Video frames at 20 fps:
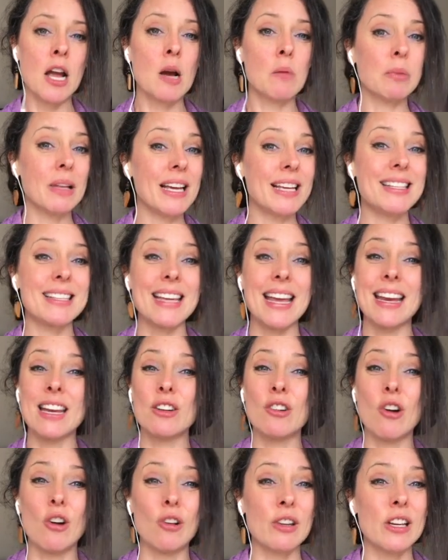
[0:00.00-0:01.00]
please
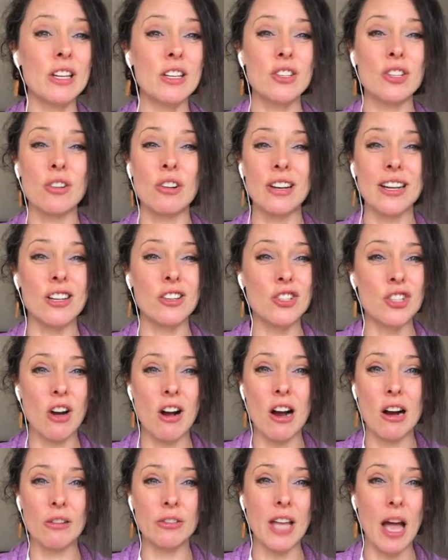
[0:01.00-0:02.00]
acknowledge your inner
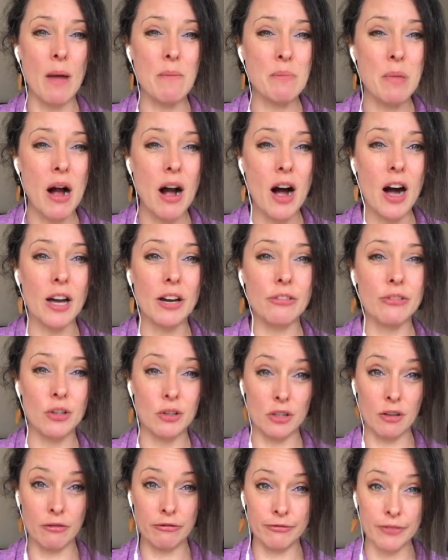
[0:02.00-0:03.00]
child, that part of you
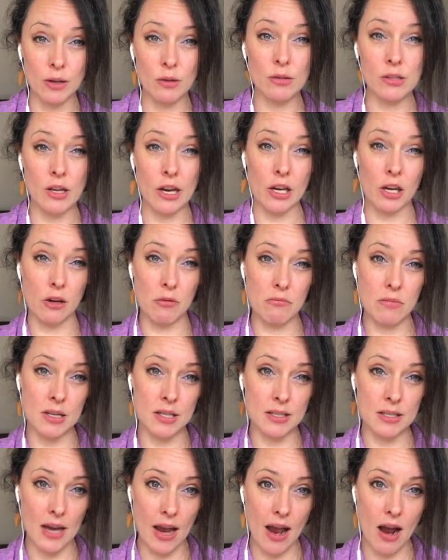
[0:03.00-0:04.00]
that feels like you
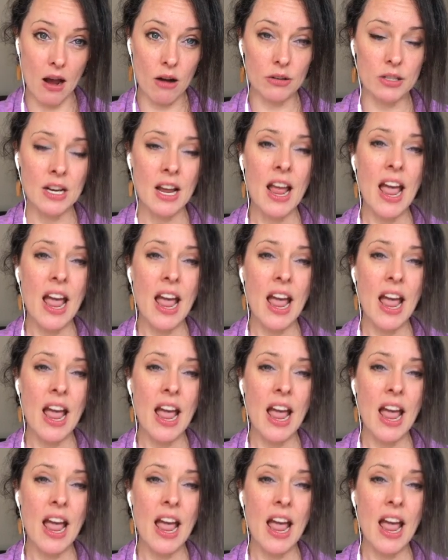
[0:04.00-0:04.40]
missed out,